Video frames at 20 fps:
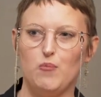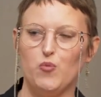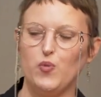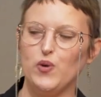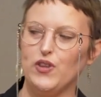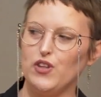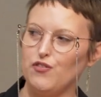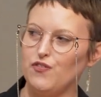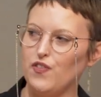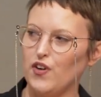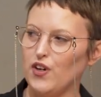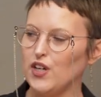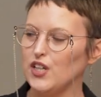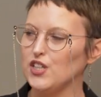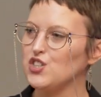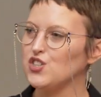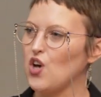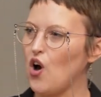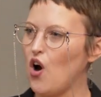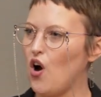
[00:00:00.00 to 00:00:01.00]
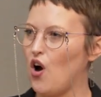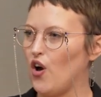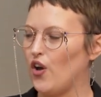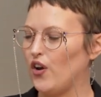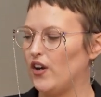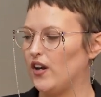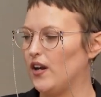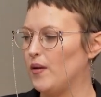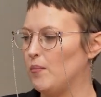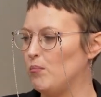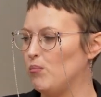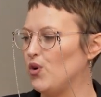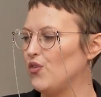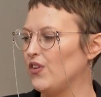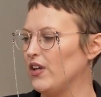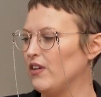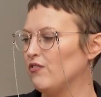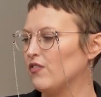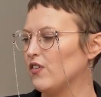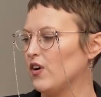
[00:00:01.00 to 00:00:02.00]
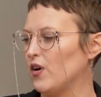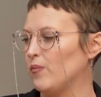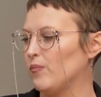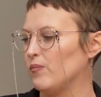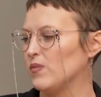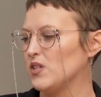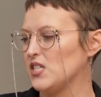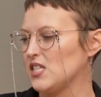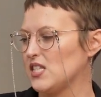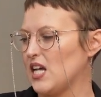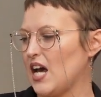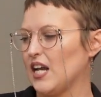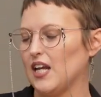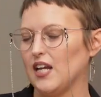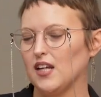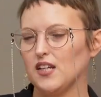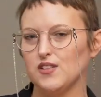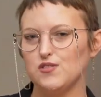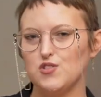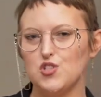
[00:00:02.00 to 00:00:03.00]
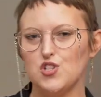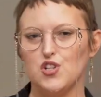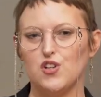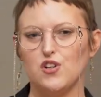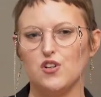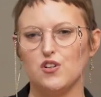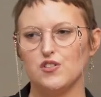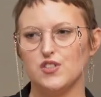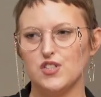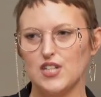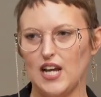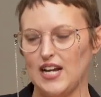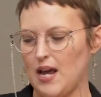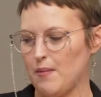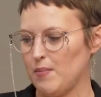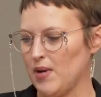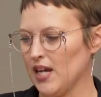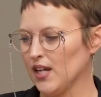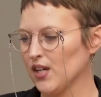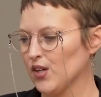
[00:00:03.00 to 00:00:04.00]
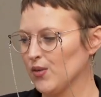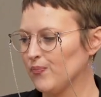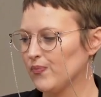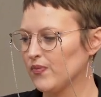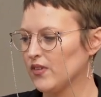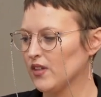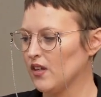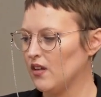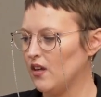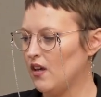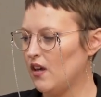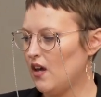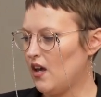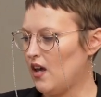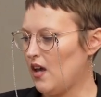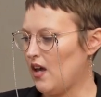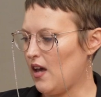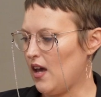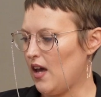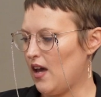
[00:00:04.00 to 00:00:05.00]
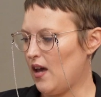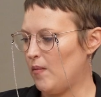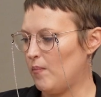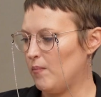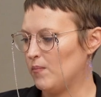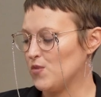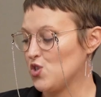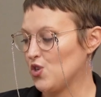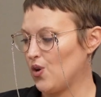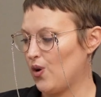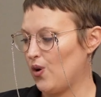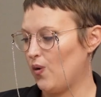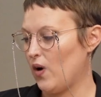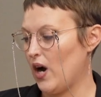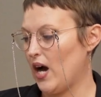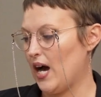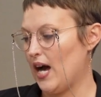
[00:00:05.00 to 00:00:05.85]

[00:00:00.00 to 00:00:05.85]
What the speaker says: with a focus on moving from static to dynamic. So